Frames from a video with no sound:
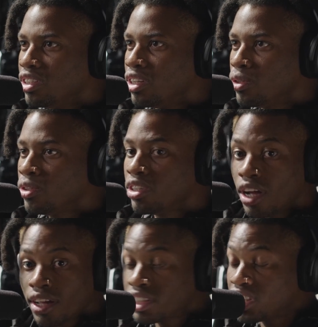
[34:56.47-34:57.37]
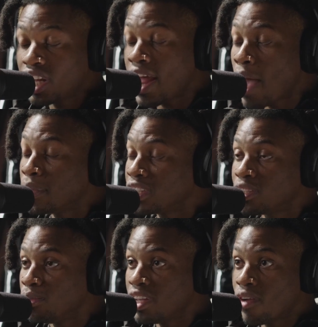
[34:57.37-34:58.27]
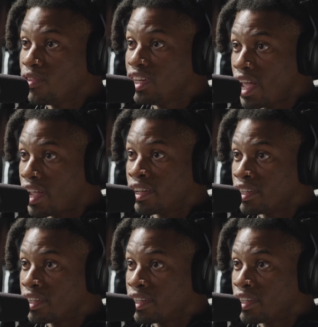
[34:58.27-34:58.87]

Yeah. Shit happens to me every day.